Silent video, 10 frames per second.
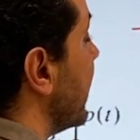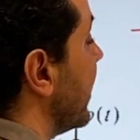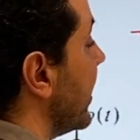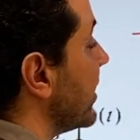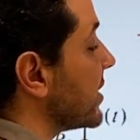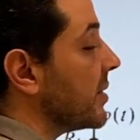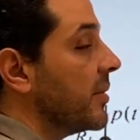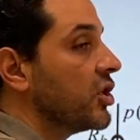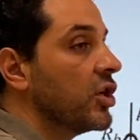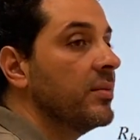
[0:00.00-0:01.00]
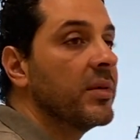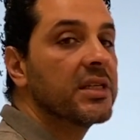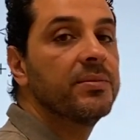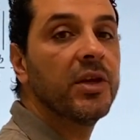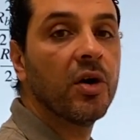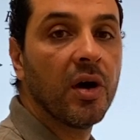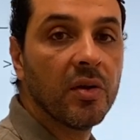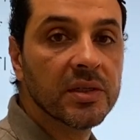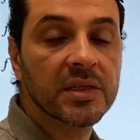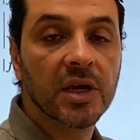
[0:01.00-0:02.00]
then the summation must be
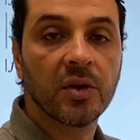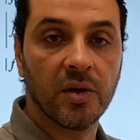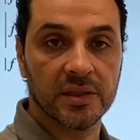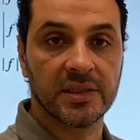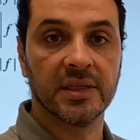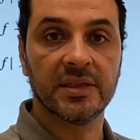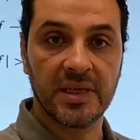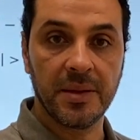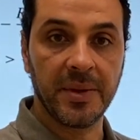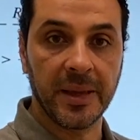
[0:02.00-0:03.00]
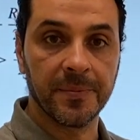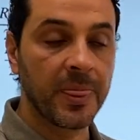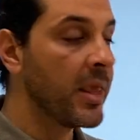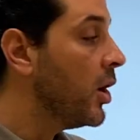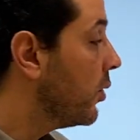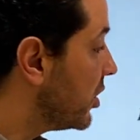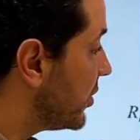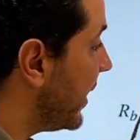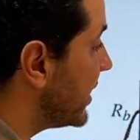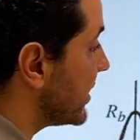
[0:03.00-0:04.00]
always constant, TB.
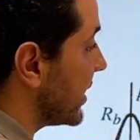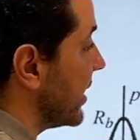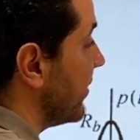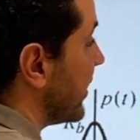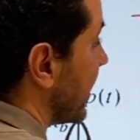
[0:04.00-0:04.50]
Which means that if the